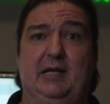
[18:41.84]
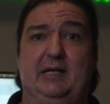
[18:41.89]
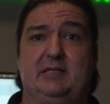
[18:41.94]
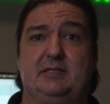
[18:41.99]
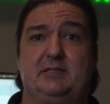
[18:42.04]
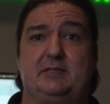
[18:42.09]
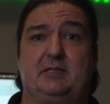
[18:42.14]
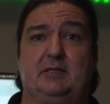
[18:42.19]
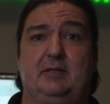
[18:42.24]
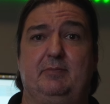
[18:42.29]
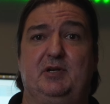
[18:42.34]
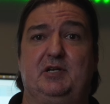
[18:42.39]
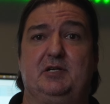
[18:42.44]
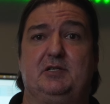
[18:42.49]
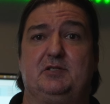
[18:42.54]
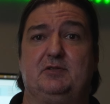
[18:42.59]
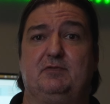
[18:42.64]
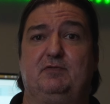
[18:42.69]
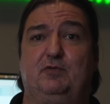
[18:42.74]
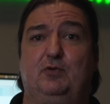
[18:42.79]
is
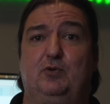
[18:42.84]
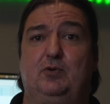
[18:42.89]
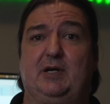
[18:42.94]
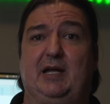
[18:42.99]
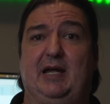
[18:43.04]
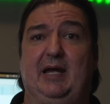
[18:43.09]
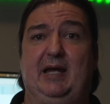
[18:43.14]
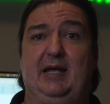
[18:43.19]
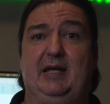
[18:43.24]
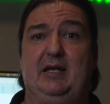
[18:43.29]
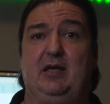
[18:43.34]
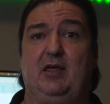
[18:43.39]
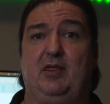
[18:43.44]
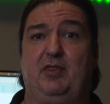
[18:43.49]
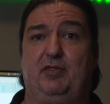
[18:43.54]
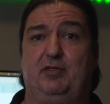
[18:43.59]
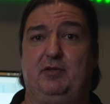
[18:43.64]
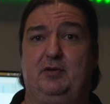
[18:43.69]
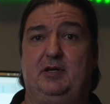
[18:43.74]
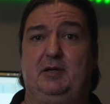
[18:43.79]
limited to 4K
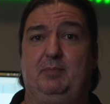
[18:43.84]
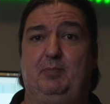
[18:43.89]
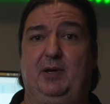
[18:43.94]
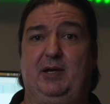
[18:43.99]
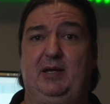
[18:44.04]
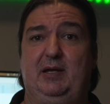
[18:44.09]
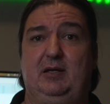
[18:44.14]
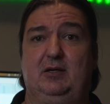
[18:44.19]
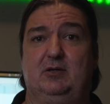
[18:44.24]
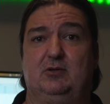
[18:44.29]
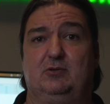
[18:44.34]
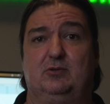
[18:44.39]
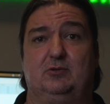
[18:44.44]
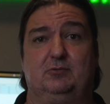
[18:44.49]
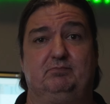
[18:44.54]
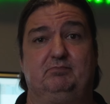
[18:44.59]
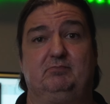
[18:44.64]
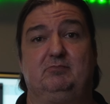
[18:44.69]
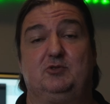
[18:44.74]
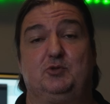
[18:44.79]
30p,
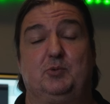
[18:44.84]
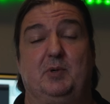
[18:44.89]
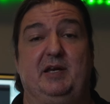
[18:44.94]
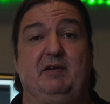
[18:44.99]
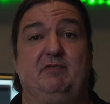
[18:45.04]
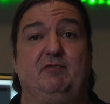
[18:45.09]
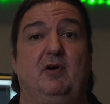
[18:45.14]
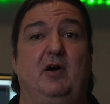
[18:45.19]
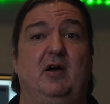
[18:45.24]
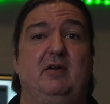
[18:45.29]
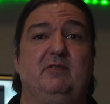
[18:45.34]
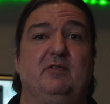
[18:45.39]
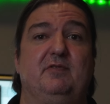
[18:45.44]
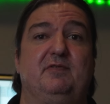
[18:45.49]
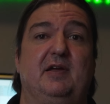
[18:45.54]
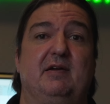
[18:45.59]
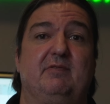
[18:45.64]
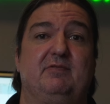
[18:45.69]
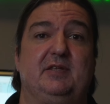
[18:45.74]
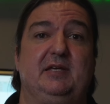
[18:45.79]
or 25
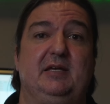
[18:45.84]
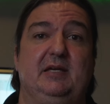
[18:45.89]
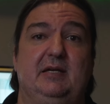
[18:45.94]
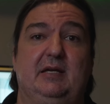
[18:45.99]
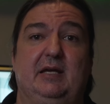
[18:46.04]
if you have the